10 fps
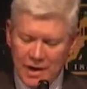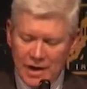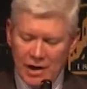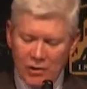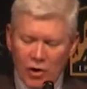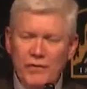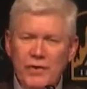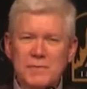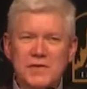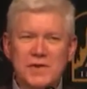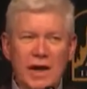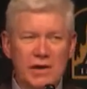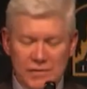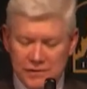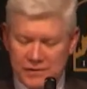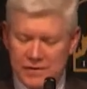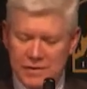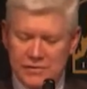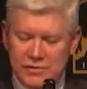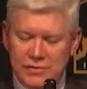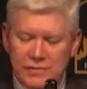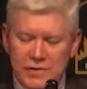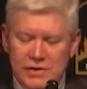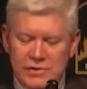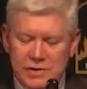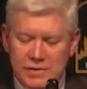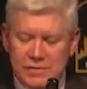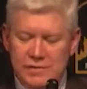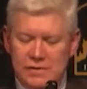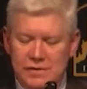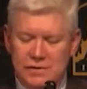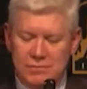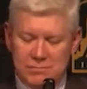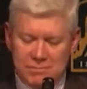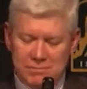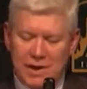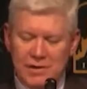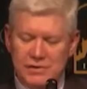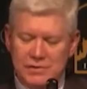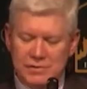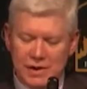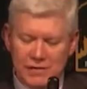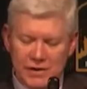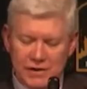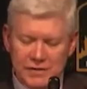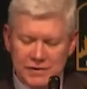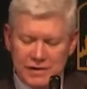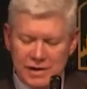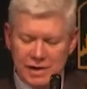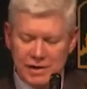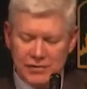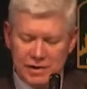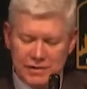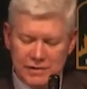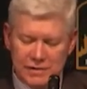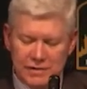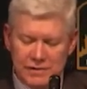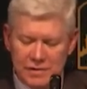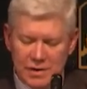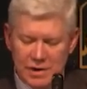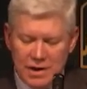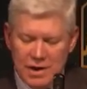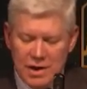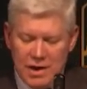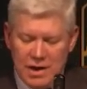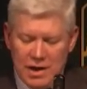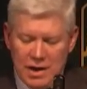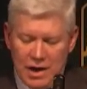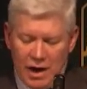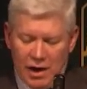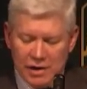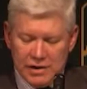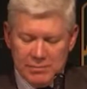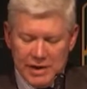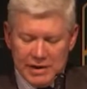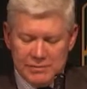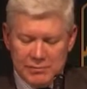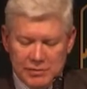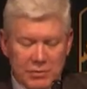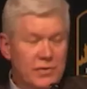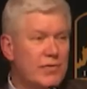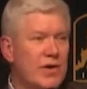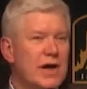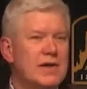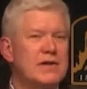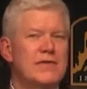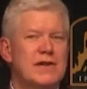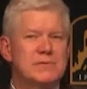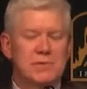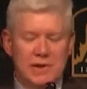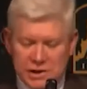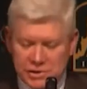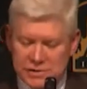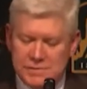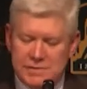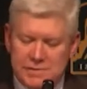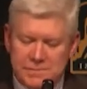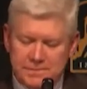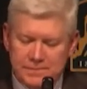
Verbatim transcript: Now, of themselves, these two features, biological diversity and relatedness, are compatible with a variety of explanations.